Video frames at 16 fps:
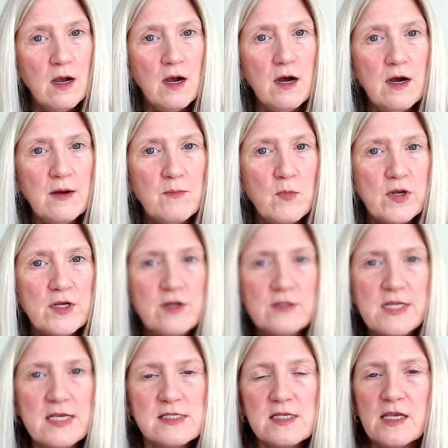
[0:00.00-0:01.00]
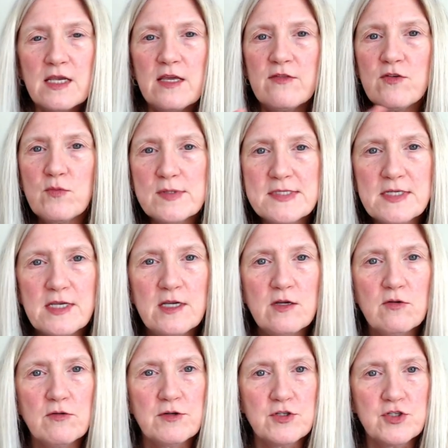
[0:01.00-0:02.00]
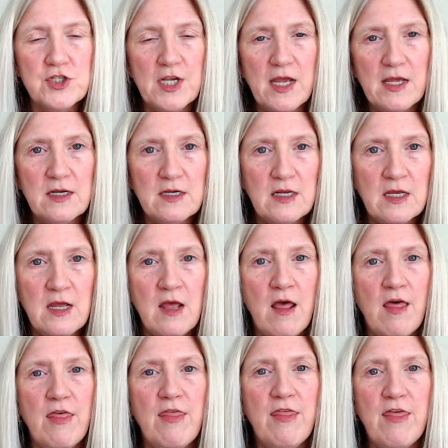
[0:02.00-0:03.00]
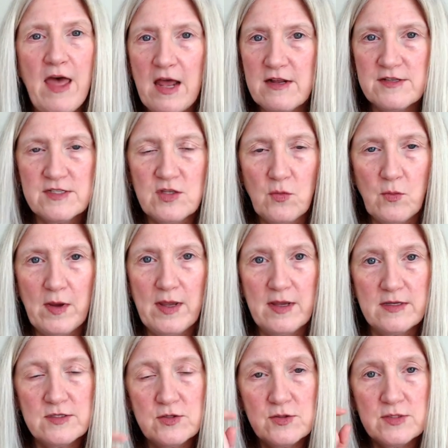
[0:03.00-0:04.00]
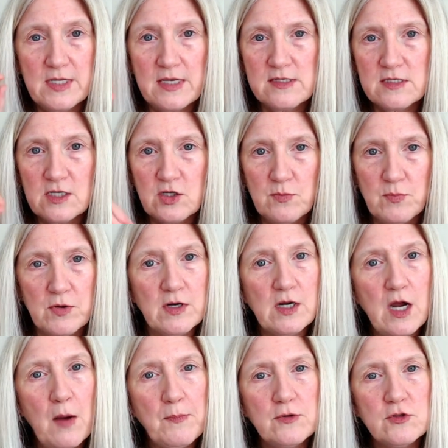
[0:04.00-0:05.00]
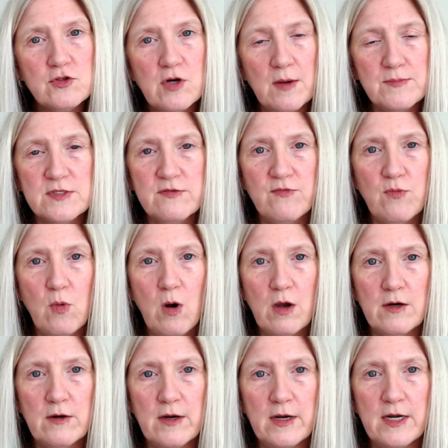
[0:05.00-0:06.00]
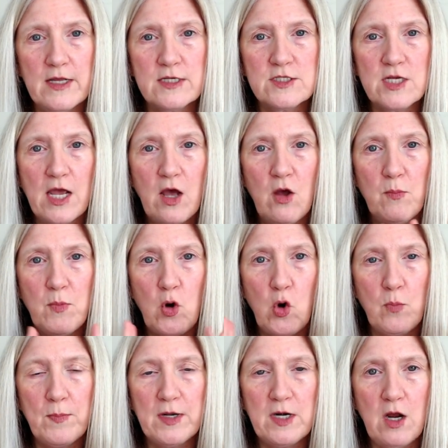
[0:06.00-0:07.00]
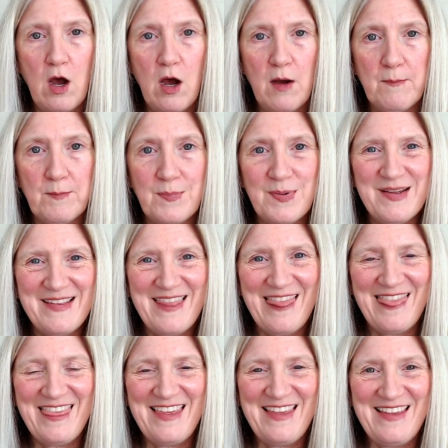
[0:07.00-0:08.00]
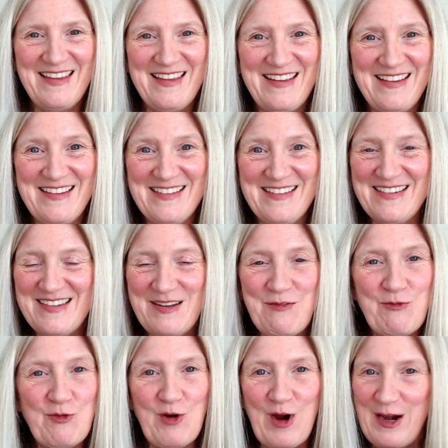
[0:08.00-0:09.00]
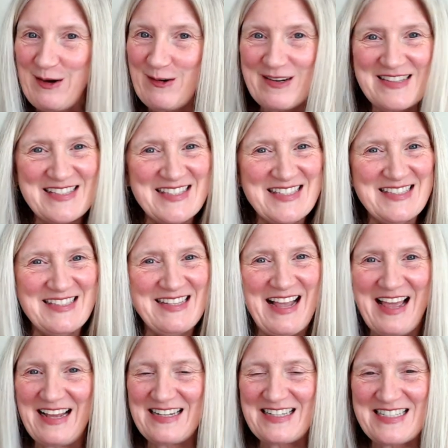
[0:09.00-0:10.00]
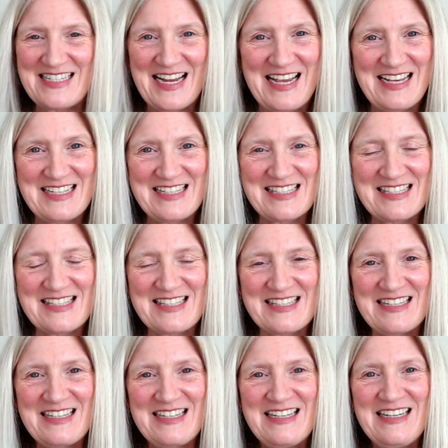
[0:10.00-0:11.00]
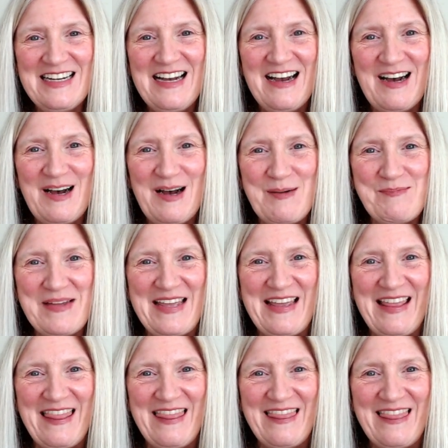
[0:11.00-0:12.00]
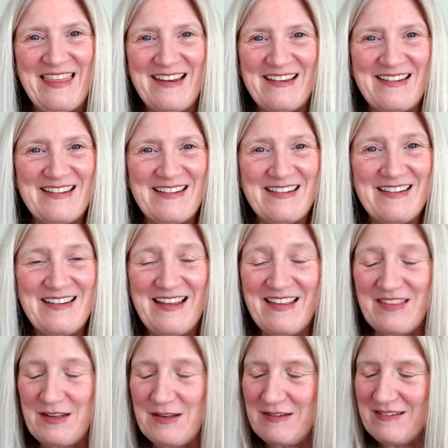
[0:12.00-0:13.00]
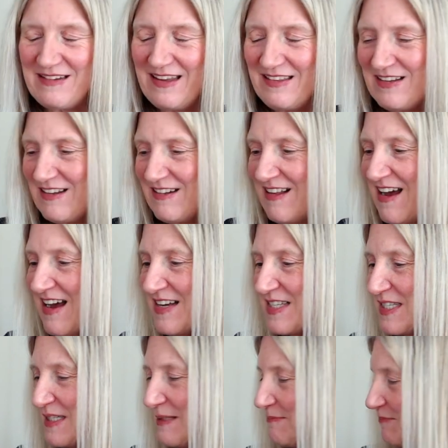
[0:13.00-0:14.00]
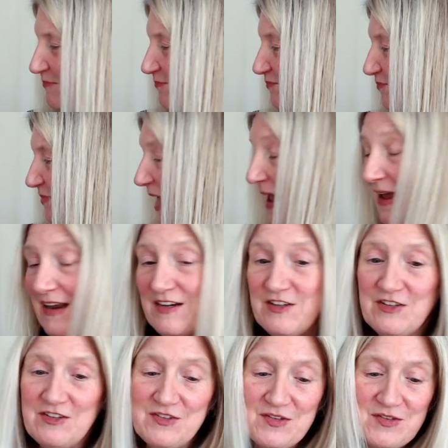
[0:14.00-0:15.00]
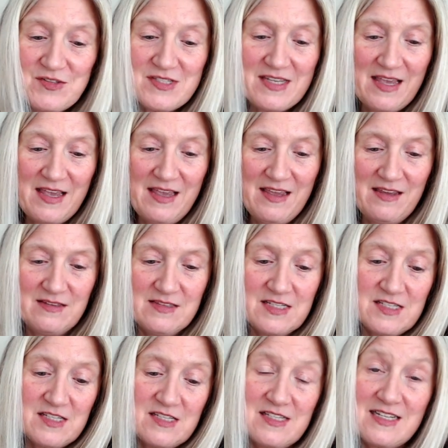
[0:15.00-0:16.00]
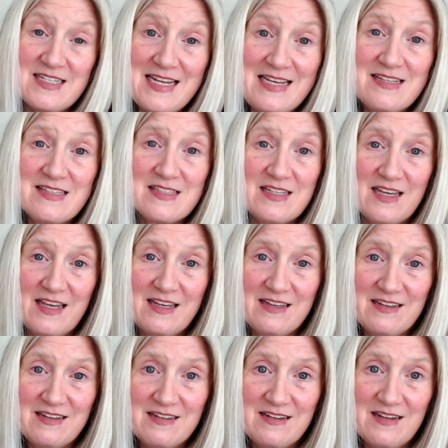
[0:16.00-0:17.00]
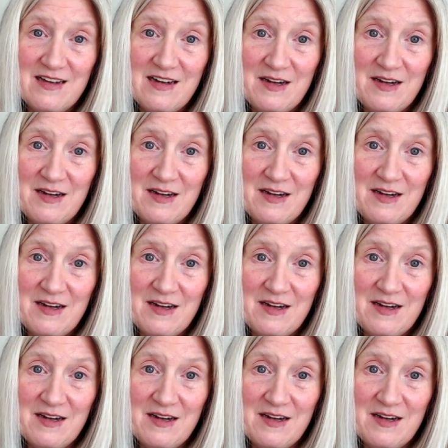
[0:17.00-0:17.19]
Um, when you're tasting either whiskey or gin, that is the way to taste it. You put a couple drops of water in it to help open up the fragrance and tastes um, in the in the in the glass. And you use a this is a tasting.